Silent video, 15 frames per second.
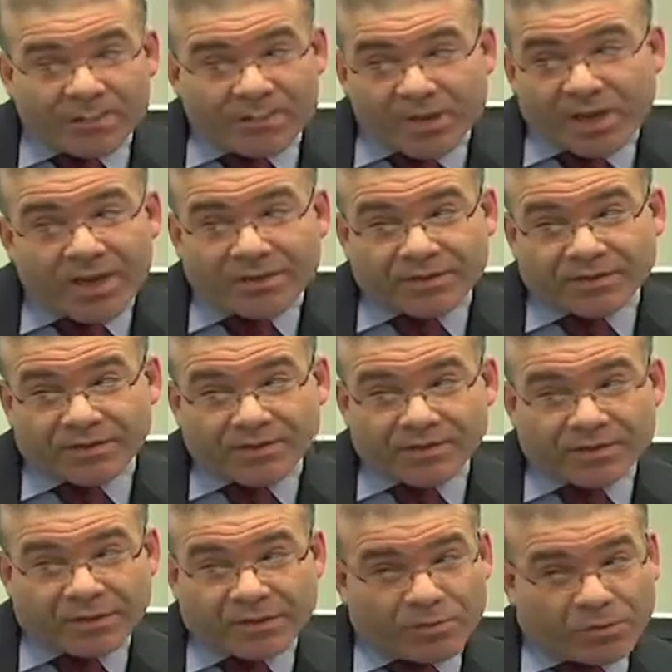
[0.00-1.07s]
in place,
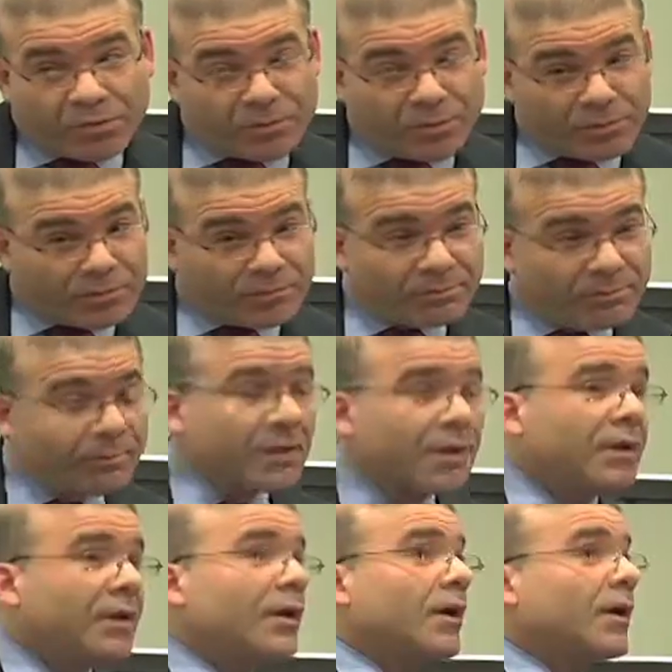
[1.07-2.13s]
Senator Krueger.
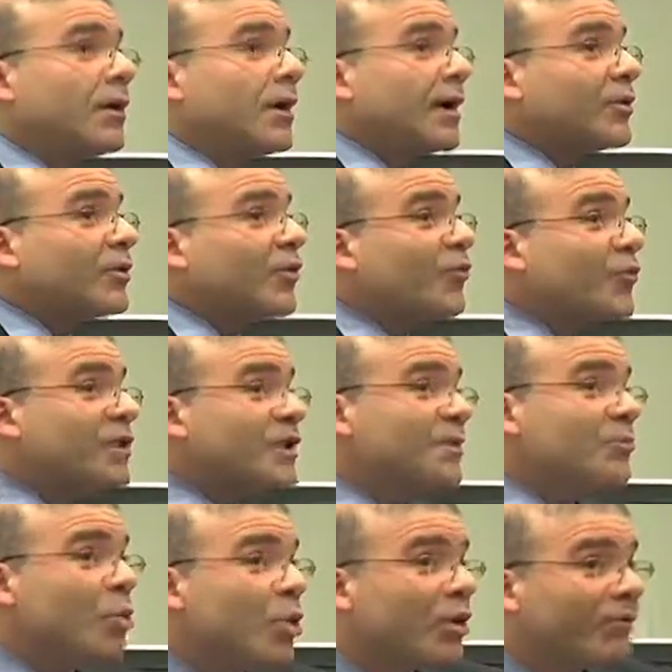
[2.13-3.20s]
Uh, I don't know if we need
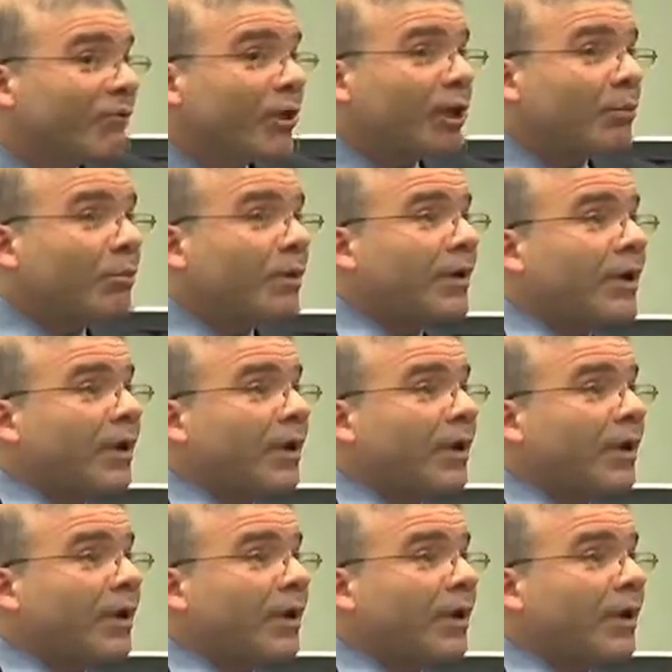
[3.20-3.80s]
more of them.